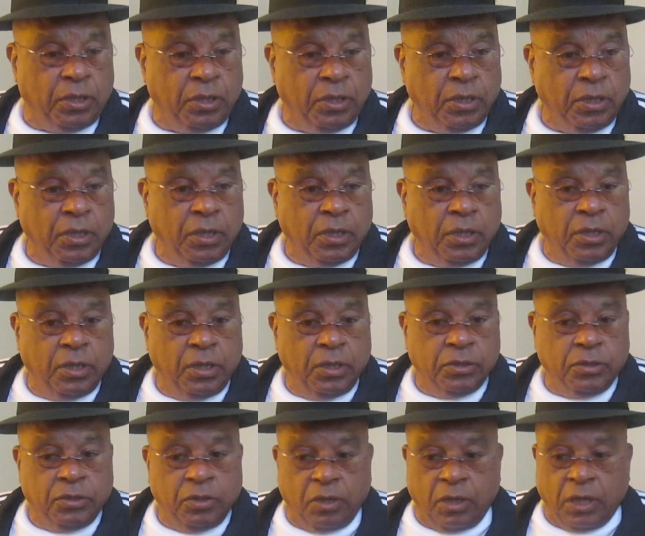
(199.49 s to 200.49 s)
Mm-hmm.
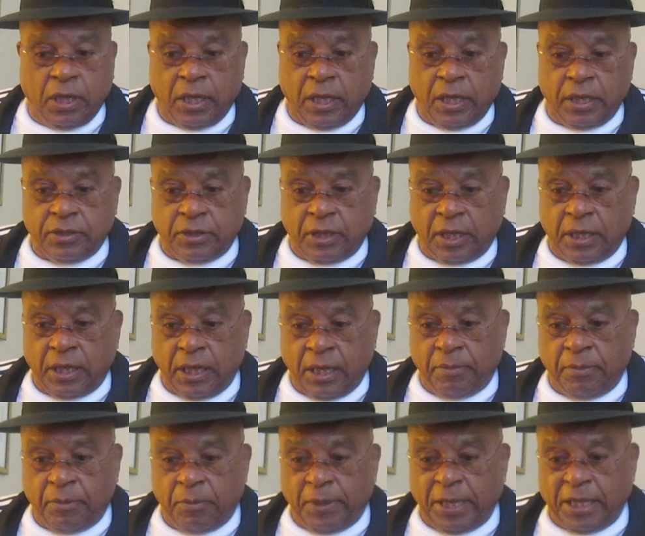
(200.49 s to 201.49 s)
So I guess I
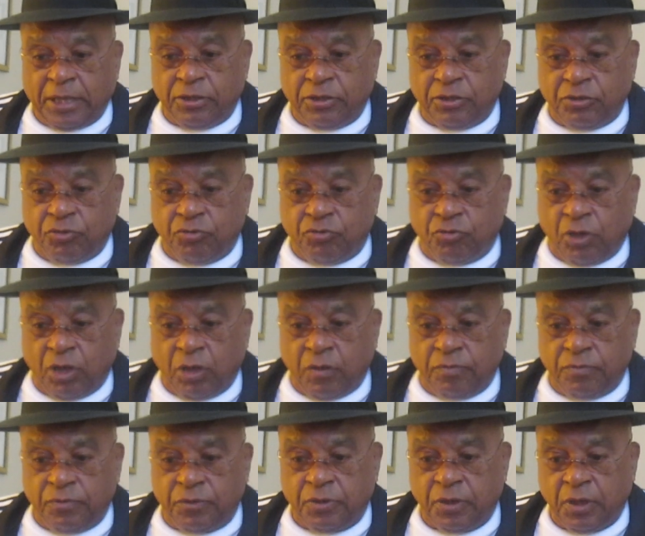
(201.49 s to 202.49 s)
named the bass,
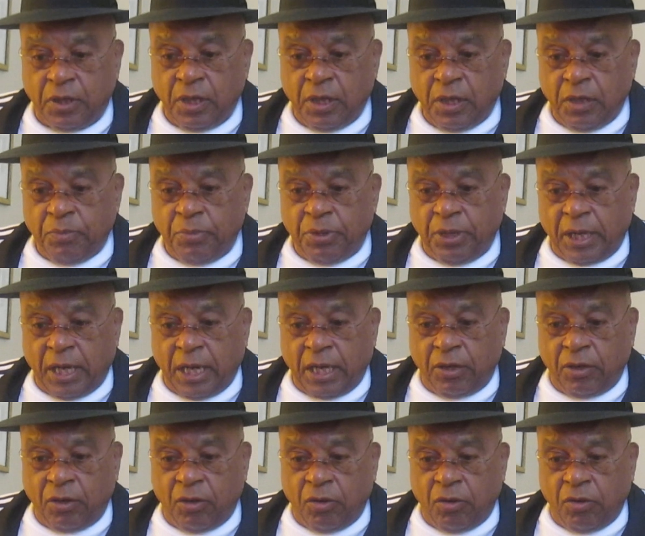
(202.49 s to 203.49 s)
drums, mm-hmm.
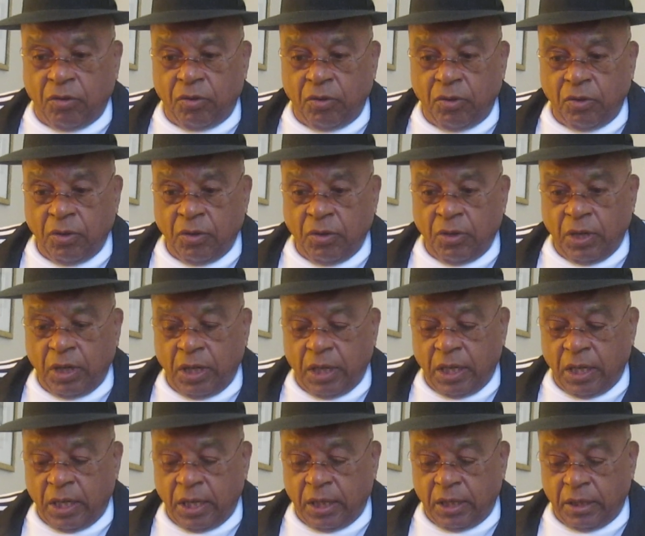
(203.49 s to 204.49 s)
piano, mm-hmm.
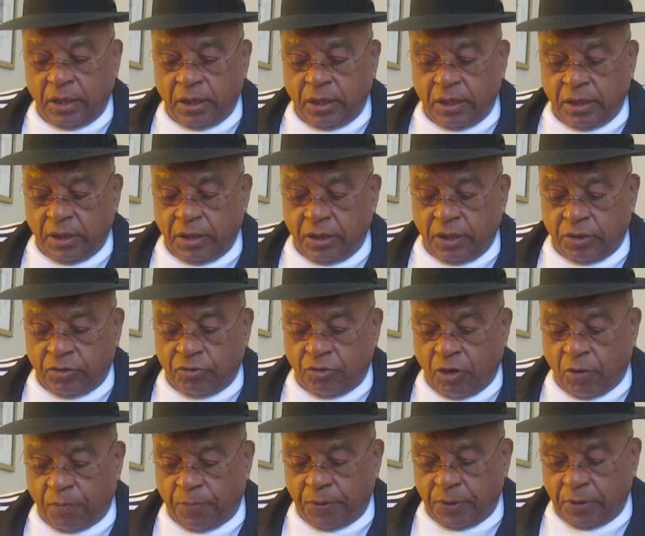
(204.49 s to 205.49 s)
and the
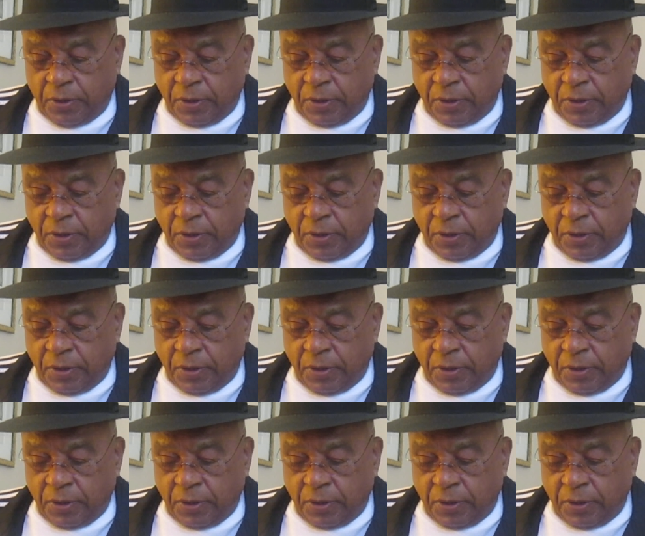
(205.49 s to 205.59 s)
trumpet.